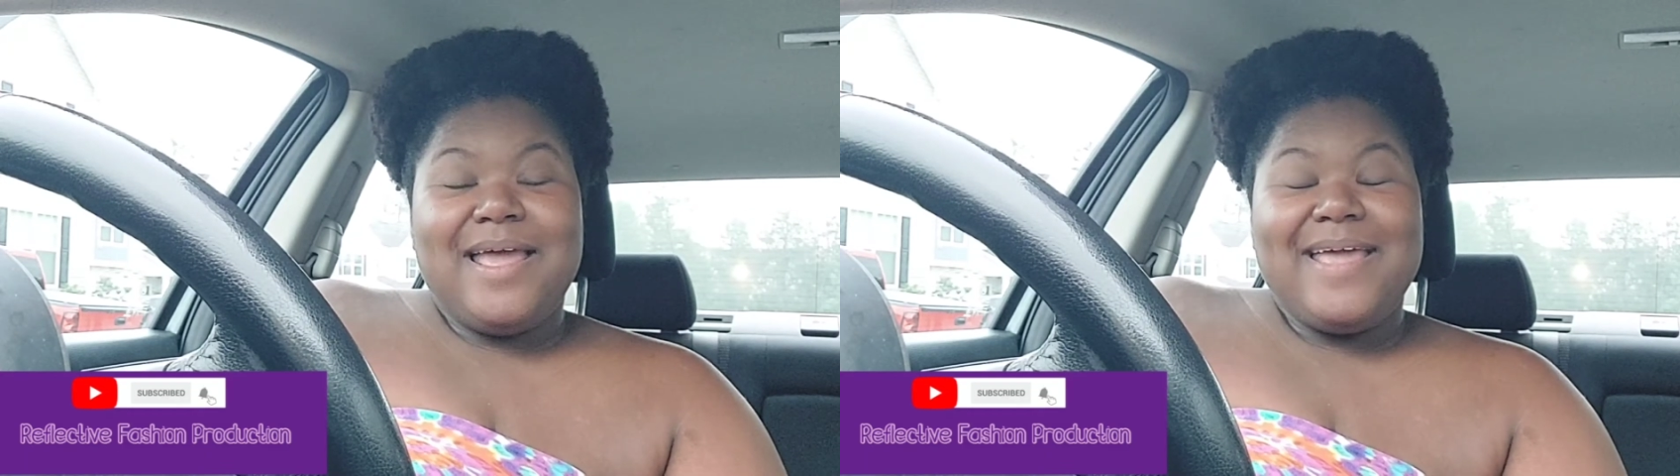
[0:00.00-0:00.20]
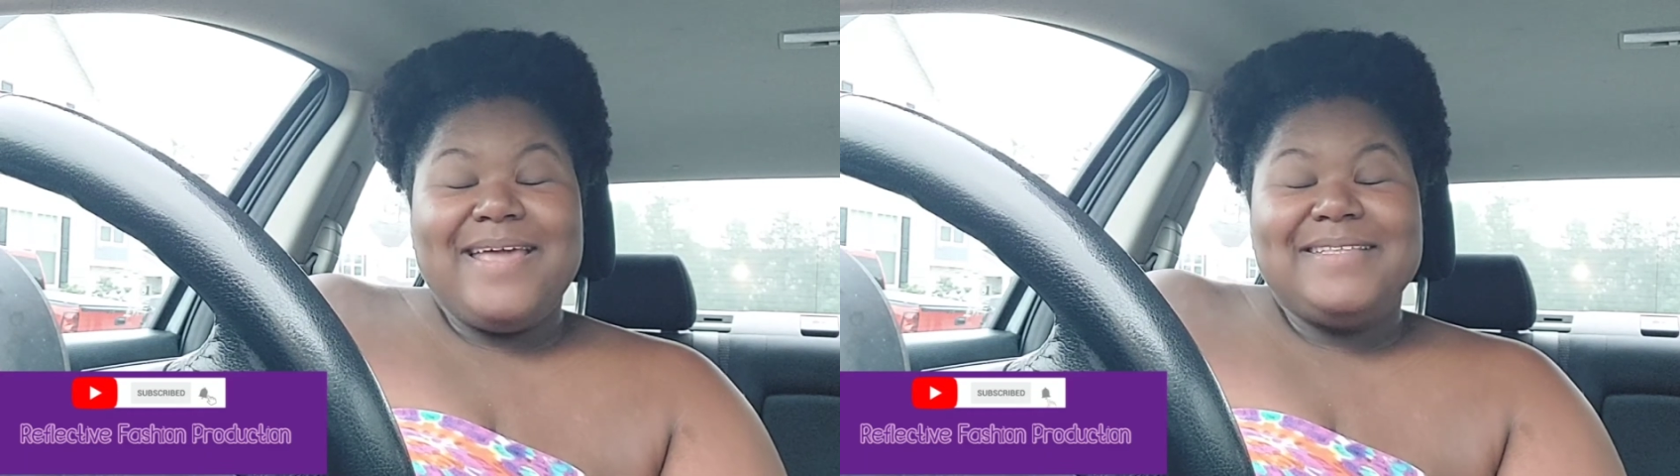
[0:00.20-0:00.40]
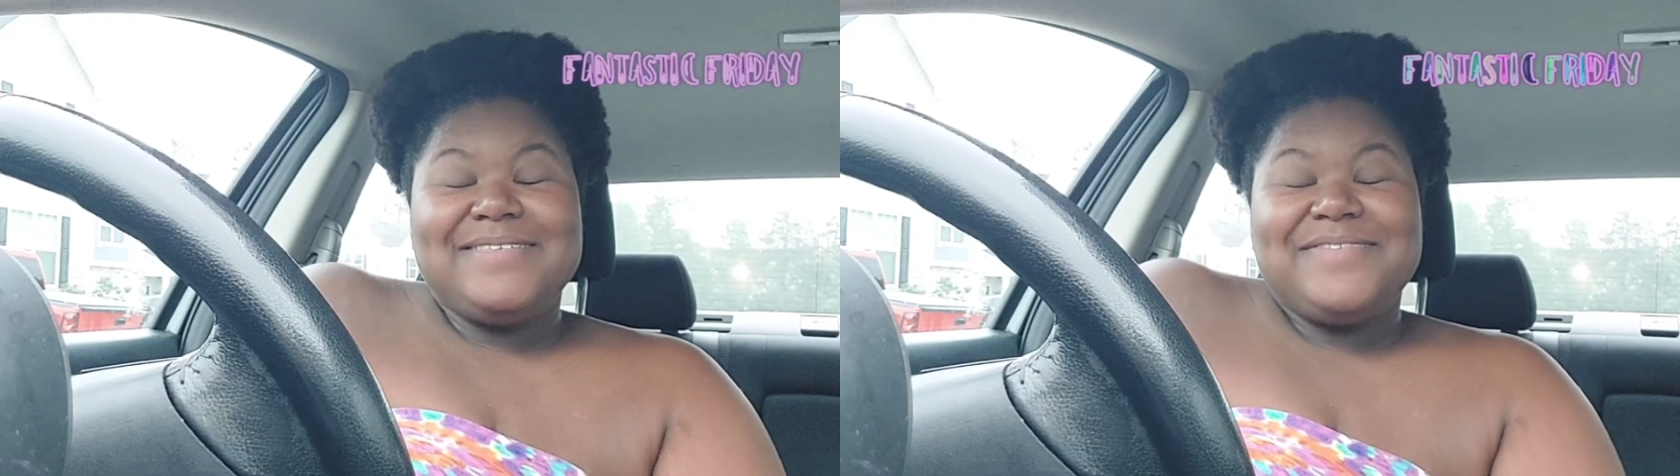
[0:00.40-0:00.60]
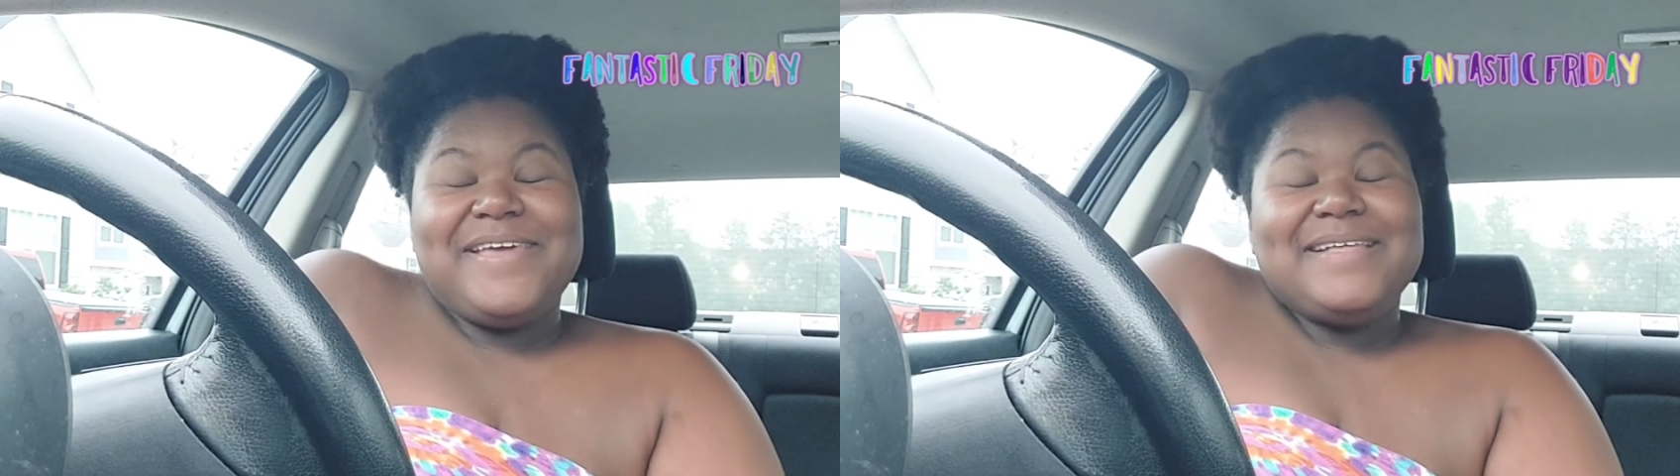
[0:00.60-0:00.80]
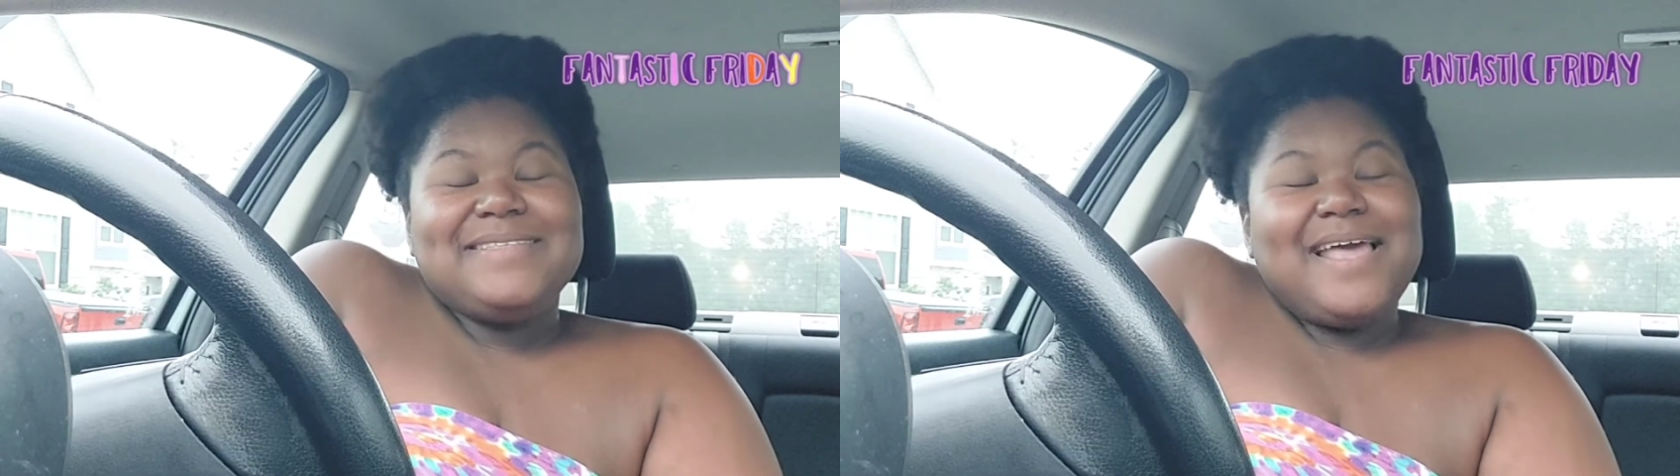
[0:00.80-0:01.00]
It's
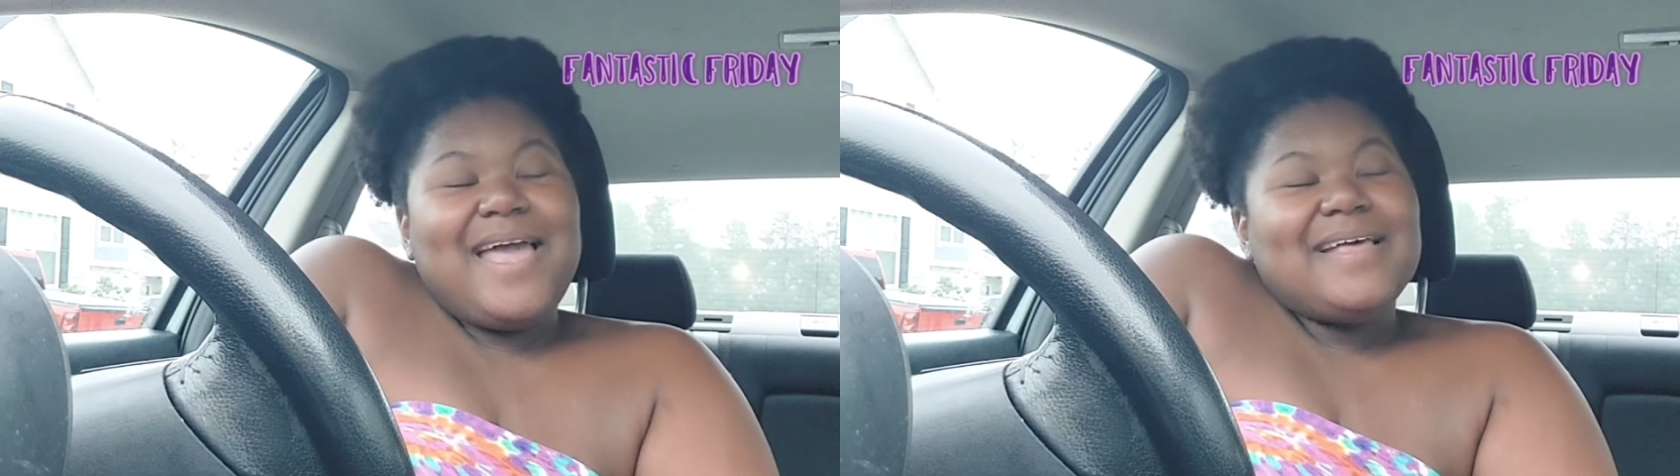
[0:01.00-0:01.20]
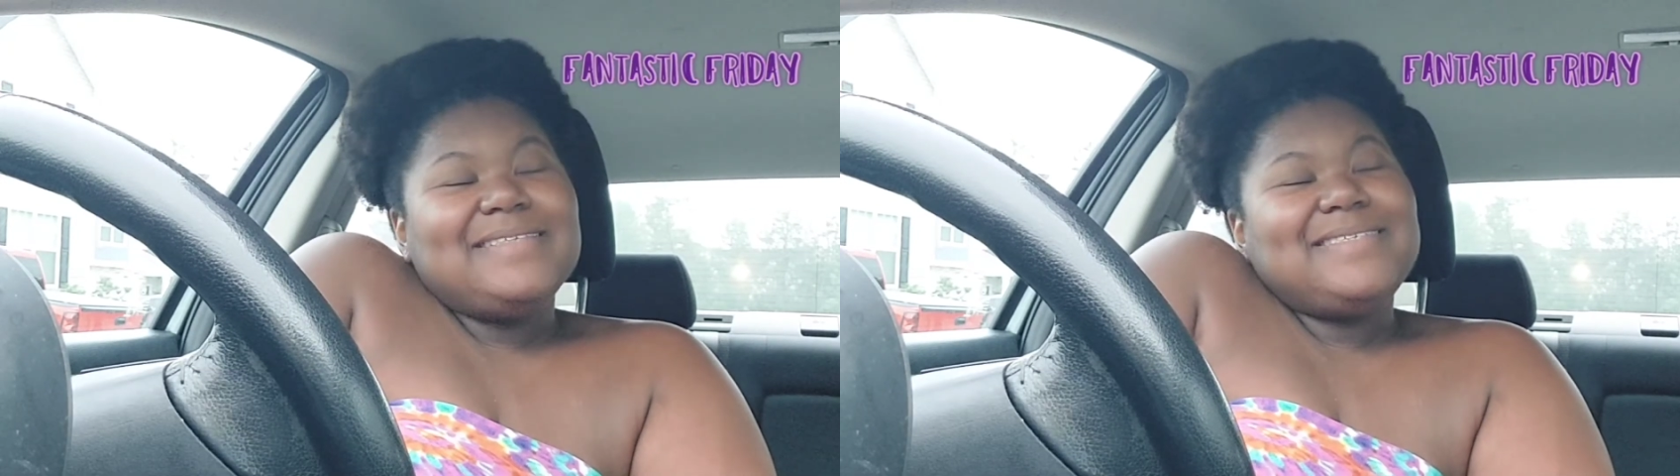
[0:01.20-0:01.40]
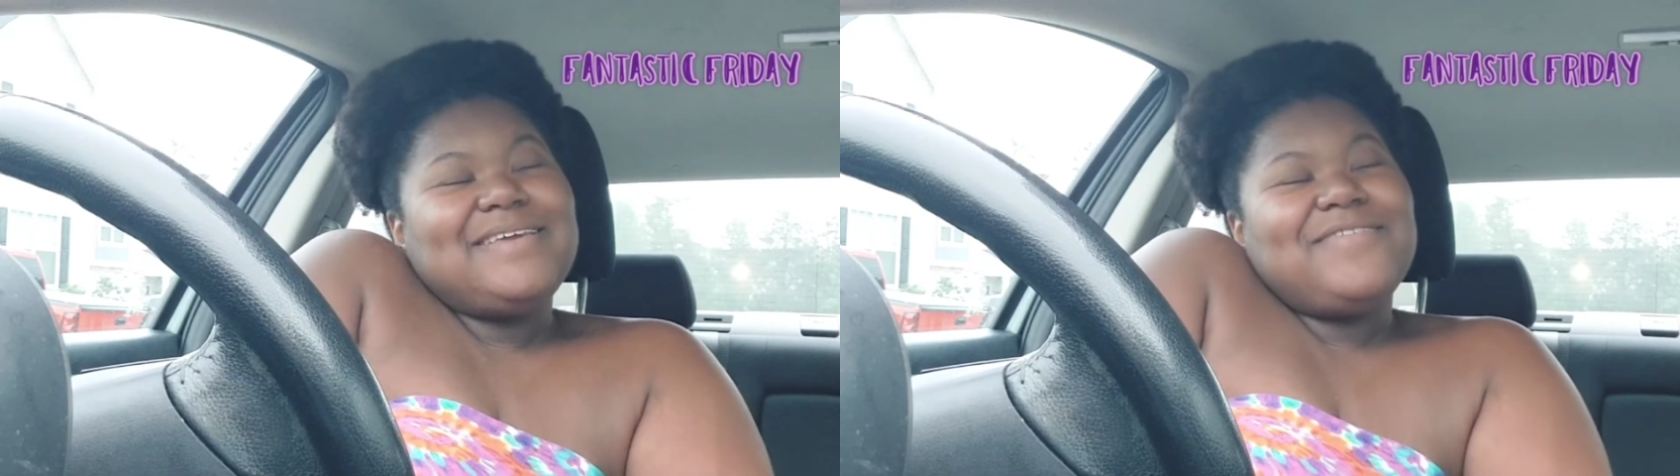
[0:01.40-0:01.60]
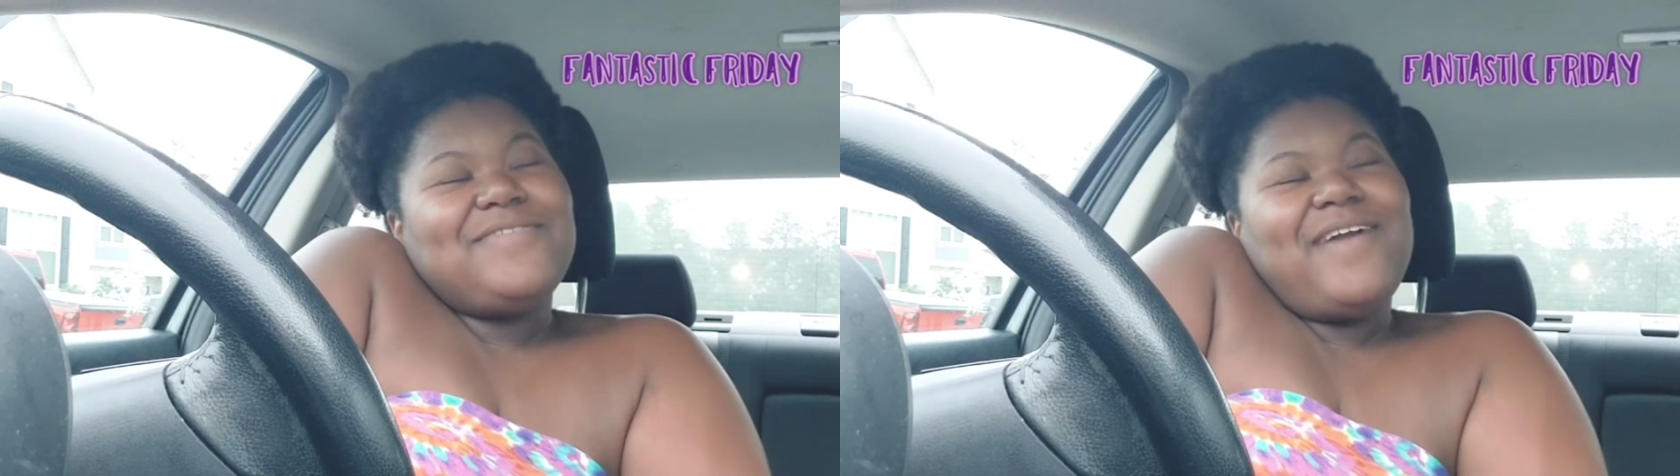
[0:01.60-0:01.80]
Fantastic